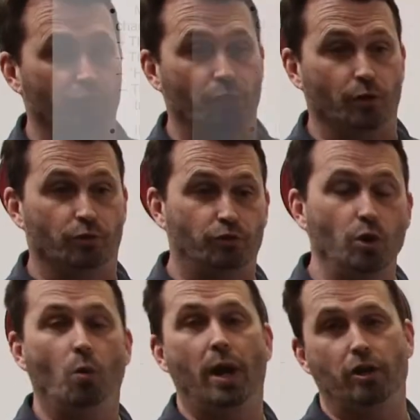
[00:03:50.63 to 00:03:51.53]
there's
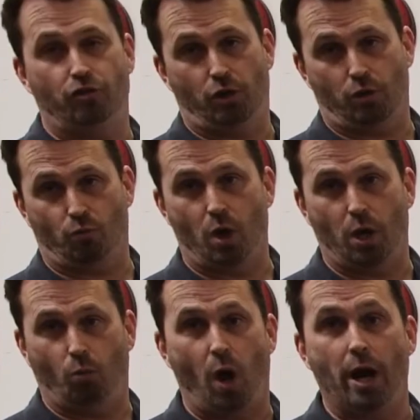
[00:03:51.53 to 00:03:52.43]
2 ways you can
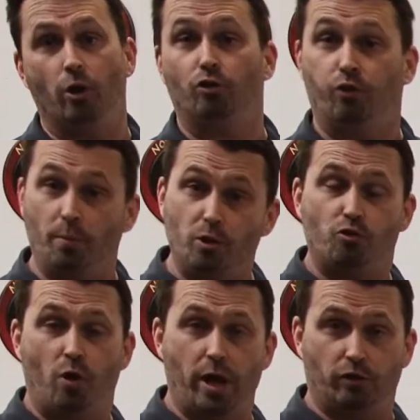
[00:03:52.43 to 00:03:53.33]
run wires from your
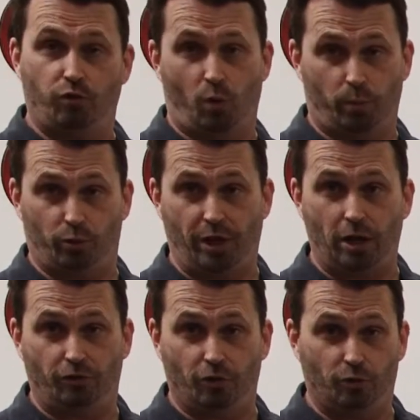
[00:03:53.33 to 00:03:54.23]
transformers
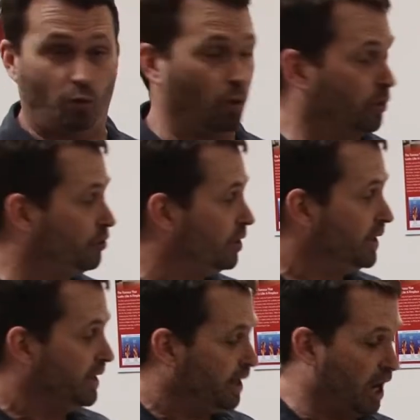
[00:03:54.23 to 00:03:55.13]
out to your torch.
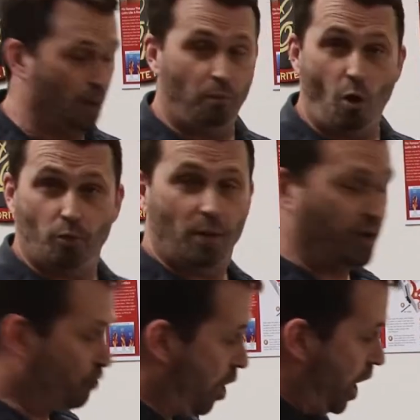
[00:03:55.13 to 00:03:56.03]
Pardon my
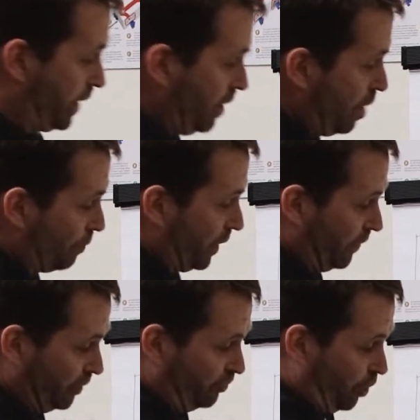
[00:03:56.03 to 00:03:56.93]
drawing, but
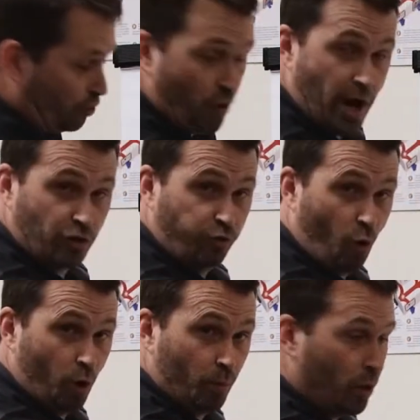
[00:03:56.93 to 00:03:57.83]
this is our
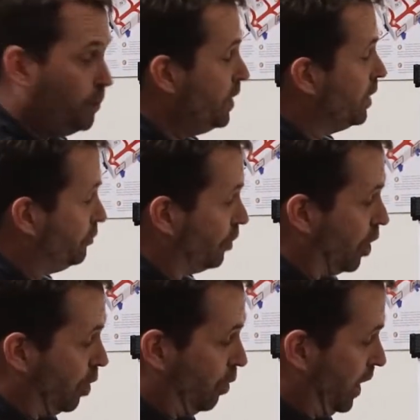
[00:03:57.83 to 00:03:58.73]
transformer.
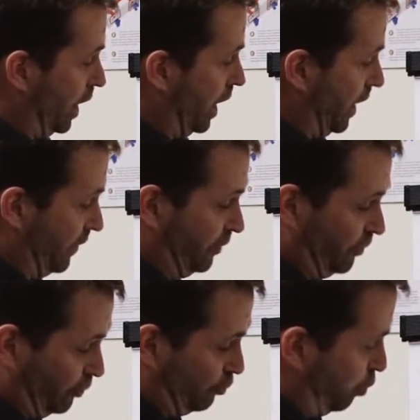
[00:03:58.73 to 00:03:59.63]
So, and this
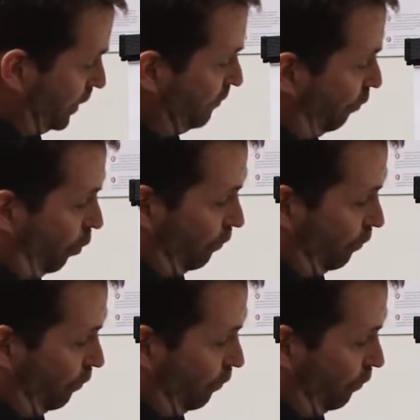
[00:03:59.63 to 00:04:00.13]
is 24